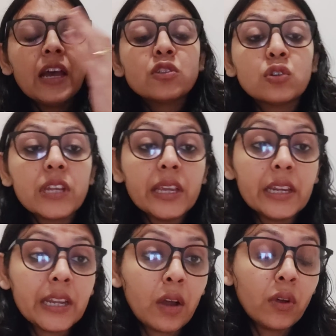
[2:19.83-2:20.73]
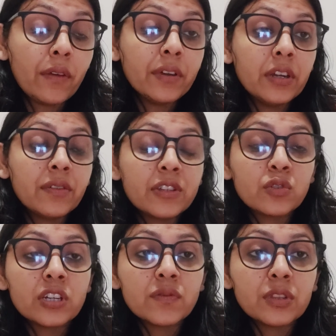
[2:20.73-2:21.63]
So take it however it
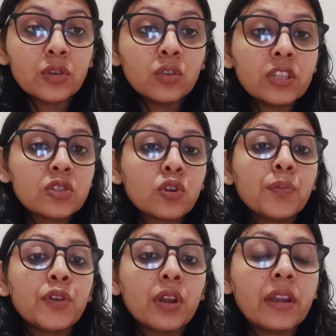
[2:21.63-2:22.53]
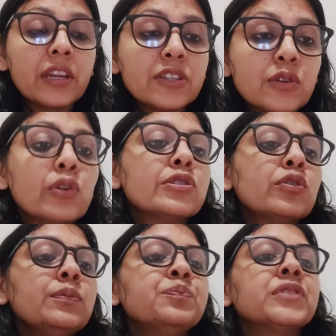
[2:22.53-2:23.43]
resonates with you. This could be your energy
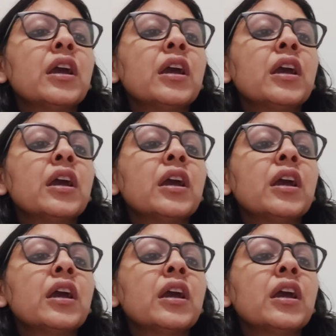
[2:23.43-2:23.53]
also.